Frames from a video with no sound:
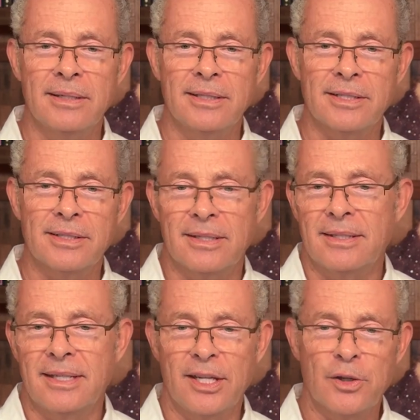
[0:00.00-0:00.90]
Just
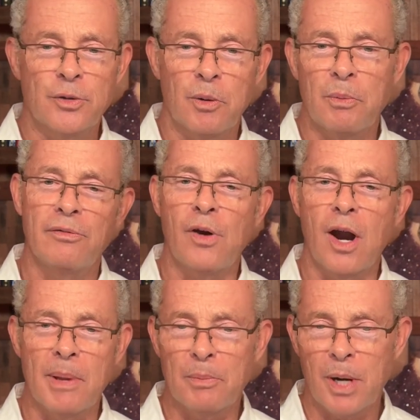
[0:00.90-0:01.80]
the industrial
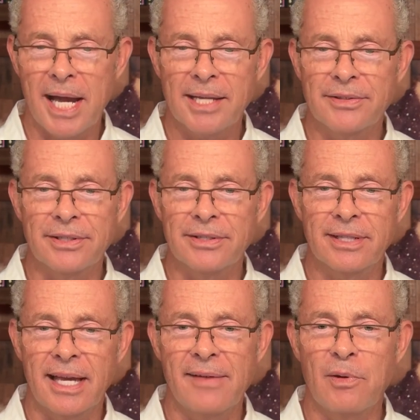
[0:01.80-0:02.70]
farming
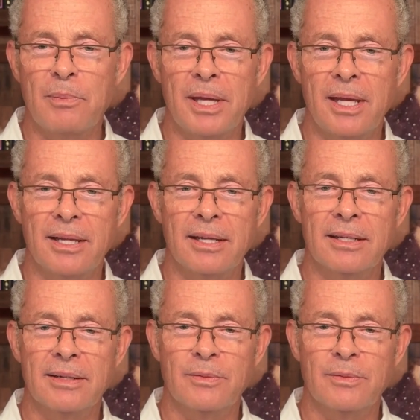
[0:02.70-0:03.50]
practices haven't been